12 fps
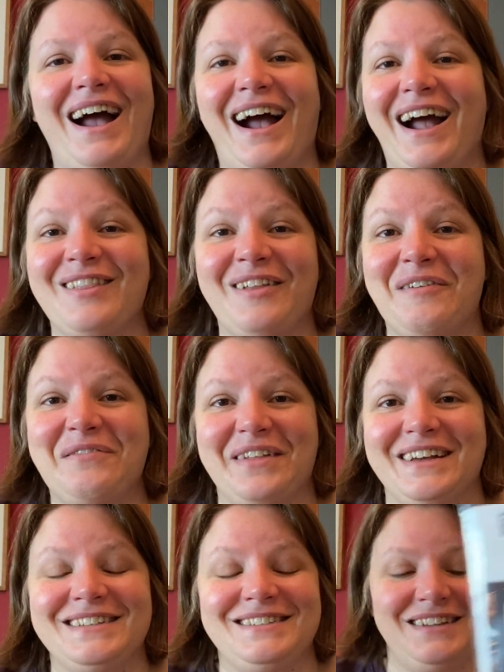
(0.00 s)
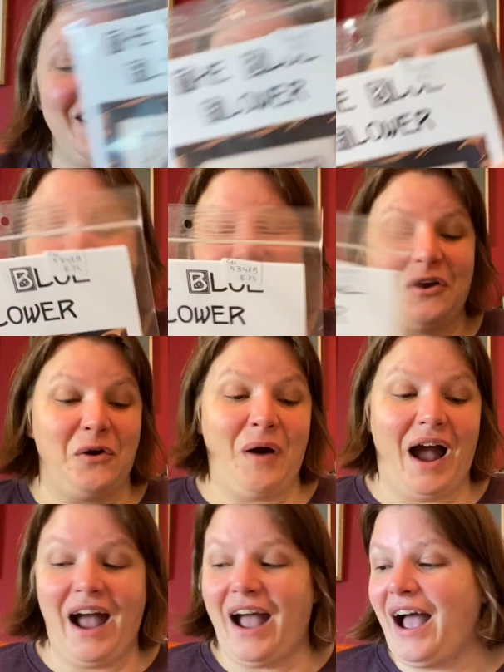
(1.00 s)
I love this.
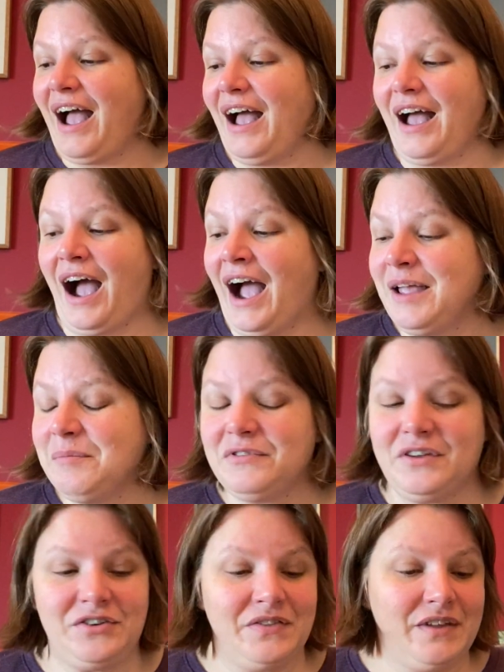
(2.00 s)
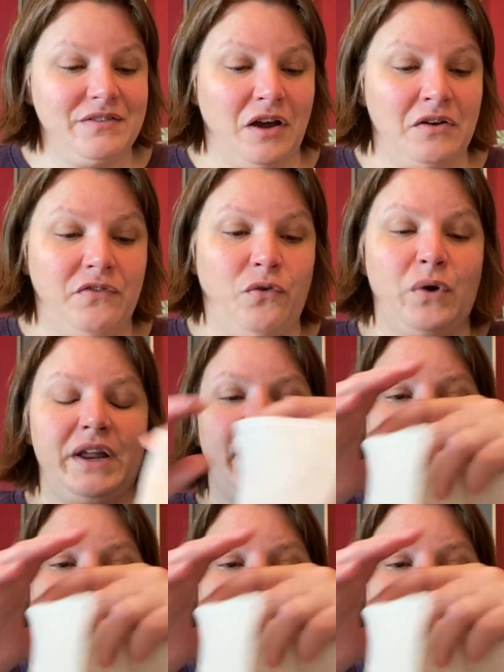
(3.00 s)
So I am stitching this on 40